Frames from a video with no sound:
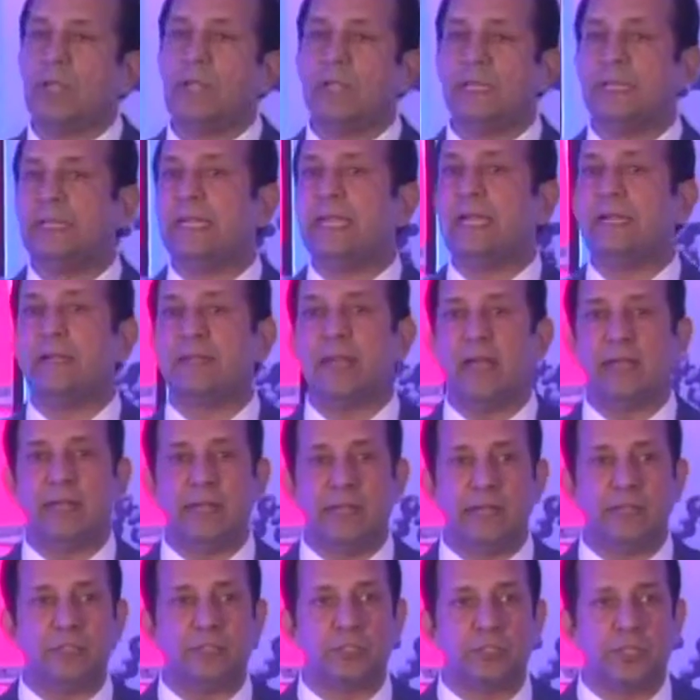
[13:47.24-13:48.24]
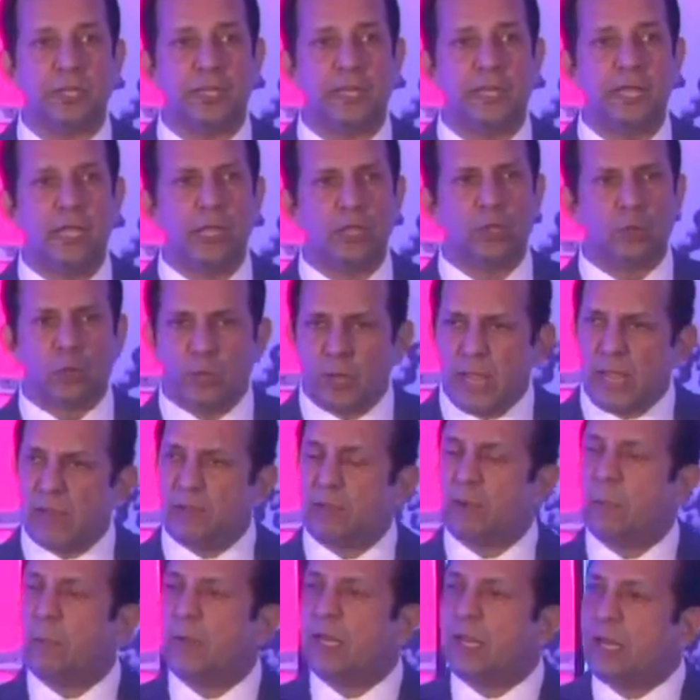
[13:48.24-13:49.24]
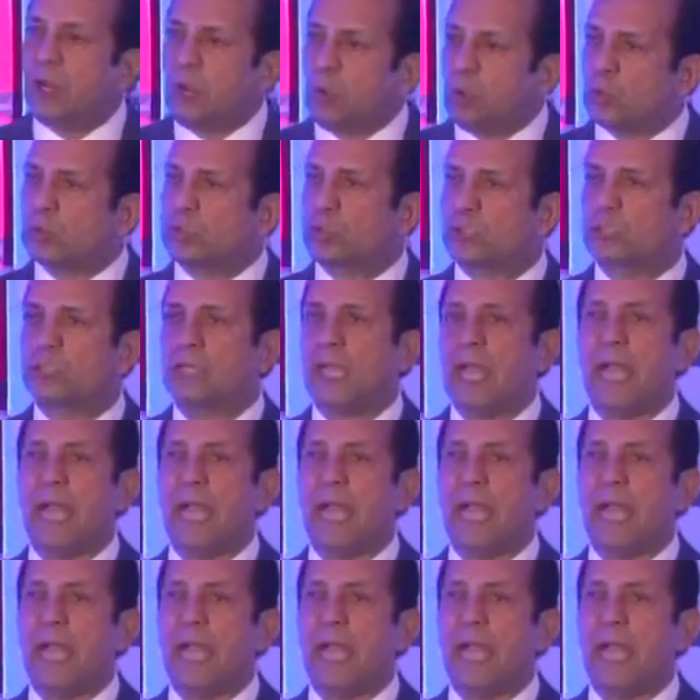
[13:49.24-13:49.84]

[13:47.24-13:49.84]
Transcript: the entire industry. Today, everybody looks